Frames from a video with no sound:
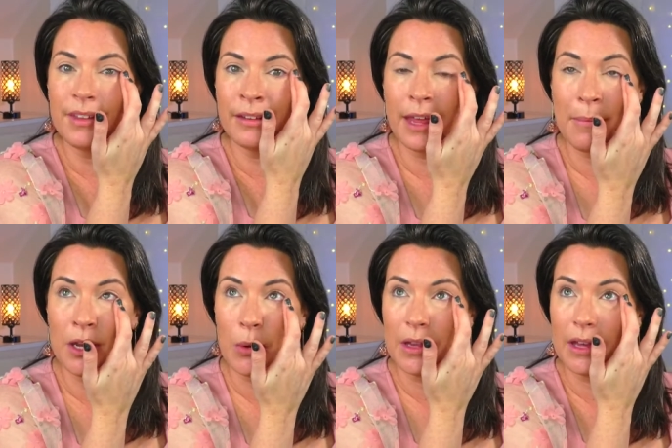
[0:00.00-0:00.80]
let me
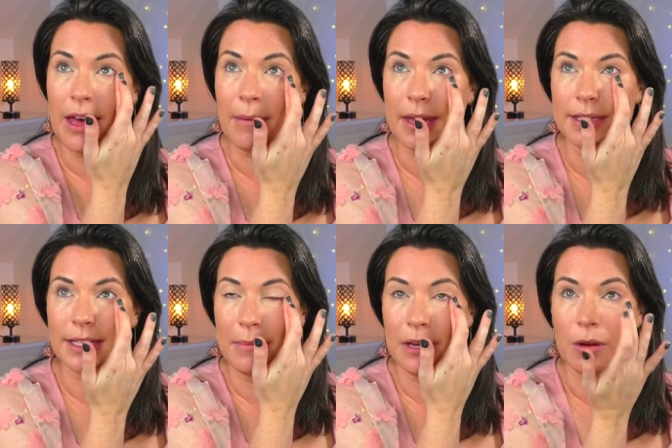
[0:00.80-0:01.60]
know in the comments.
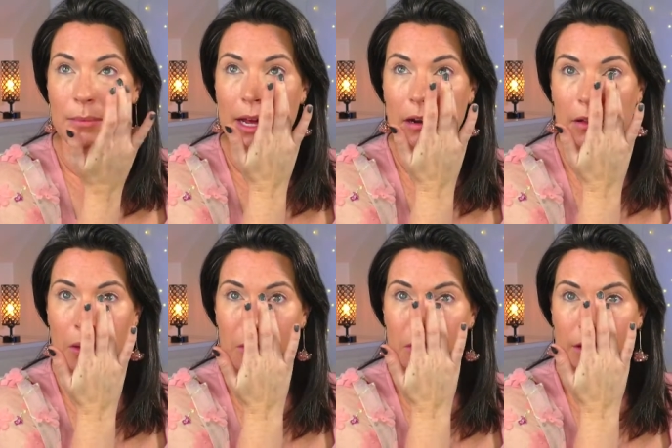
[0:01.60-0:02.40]
Let me know I'm not
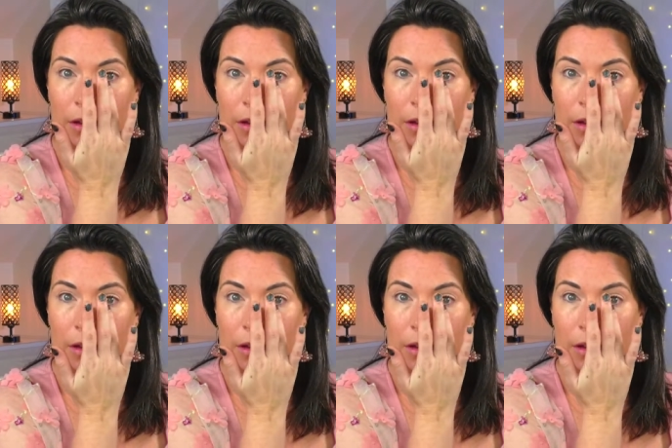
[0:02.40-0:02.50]
alone.